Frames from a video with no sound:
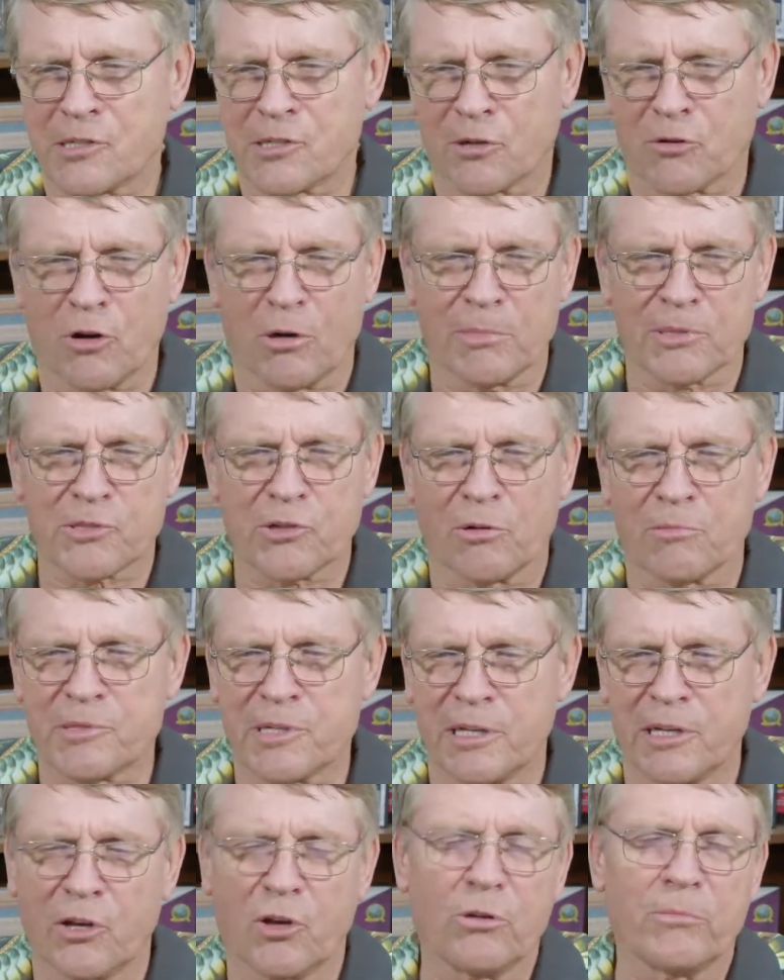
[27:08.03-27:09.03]
Just the
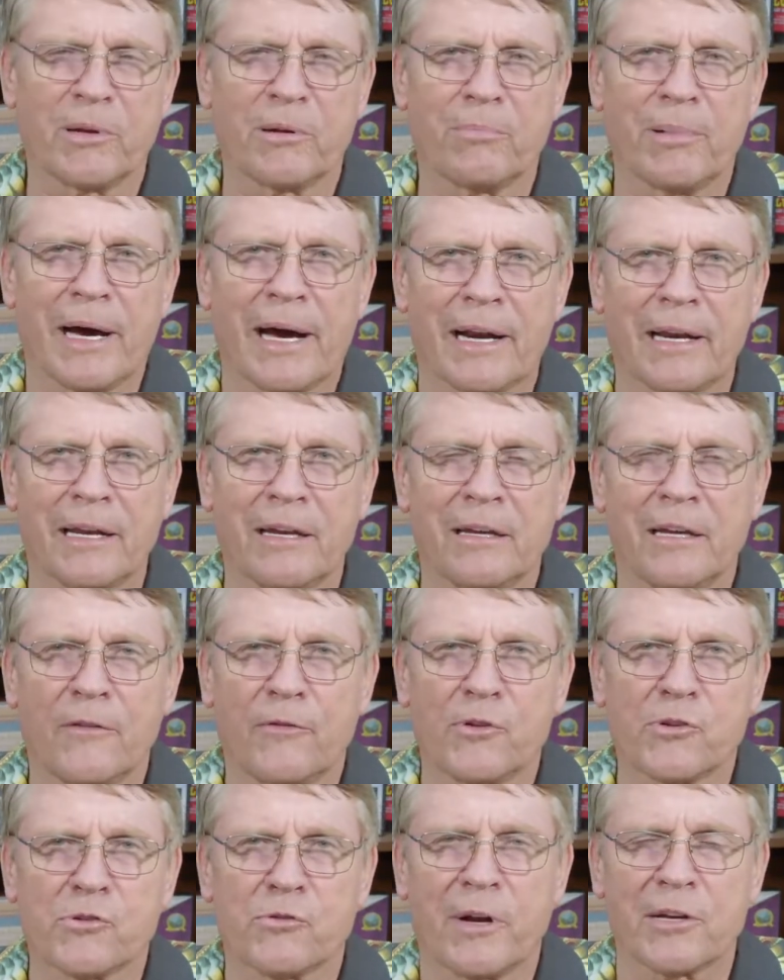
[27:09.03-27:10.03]
chromosomes in the human body,
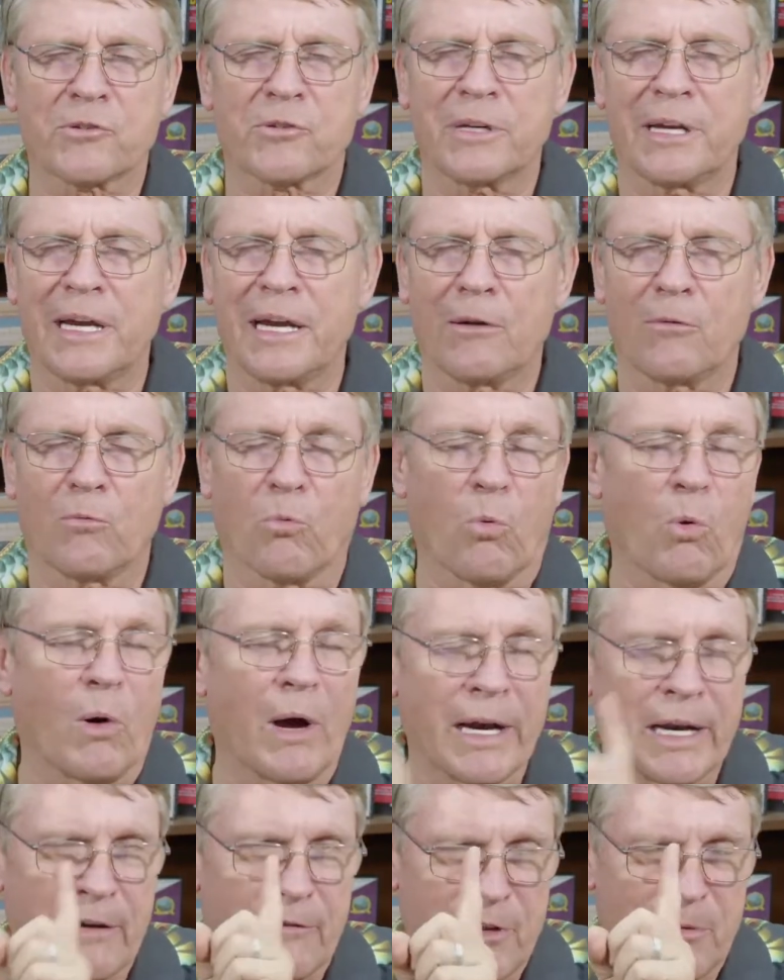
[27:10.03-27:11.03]
if you stretched
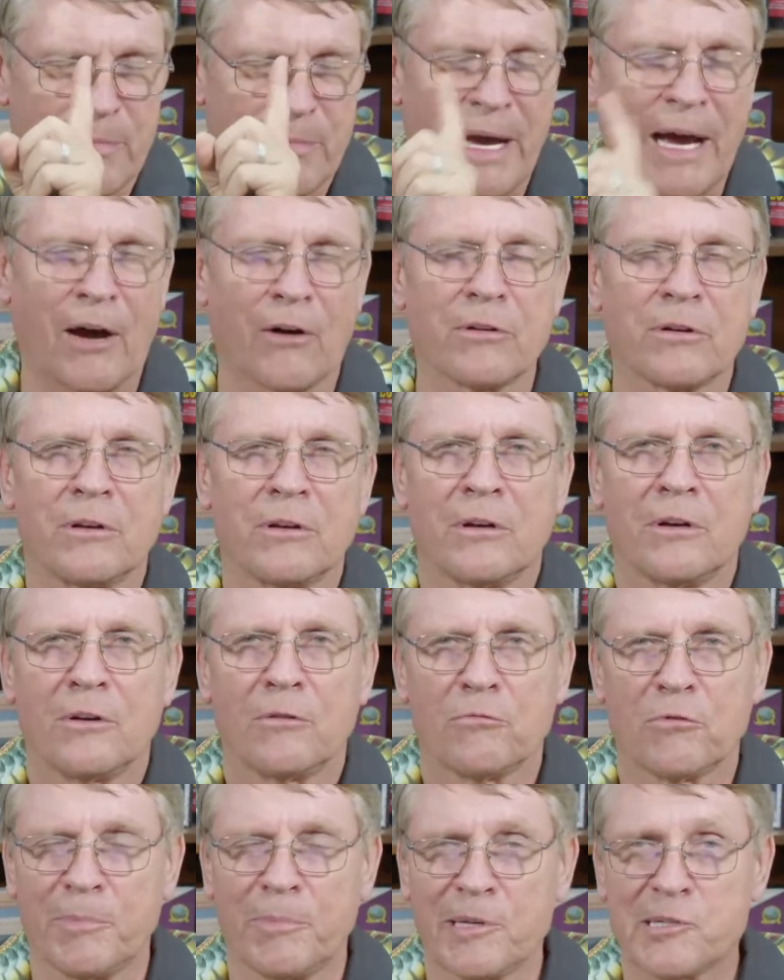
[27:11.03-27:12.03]
one of them out,
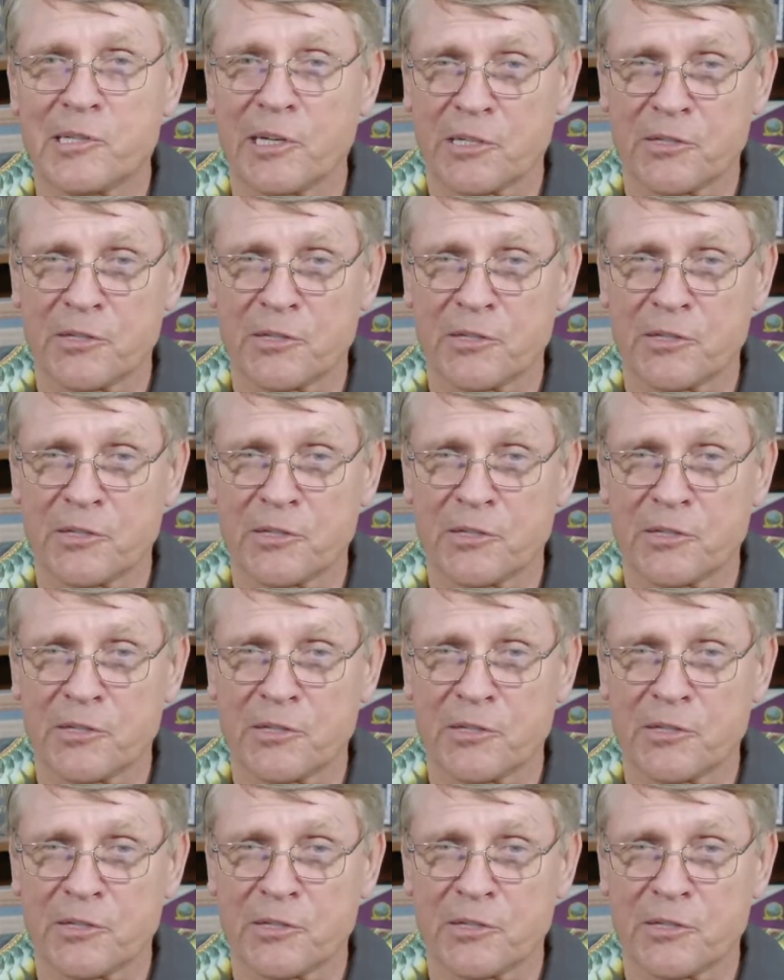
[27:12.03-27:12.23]
would be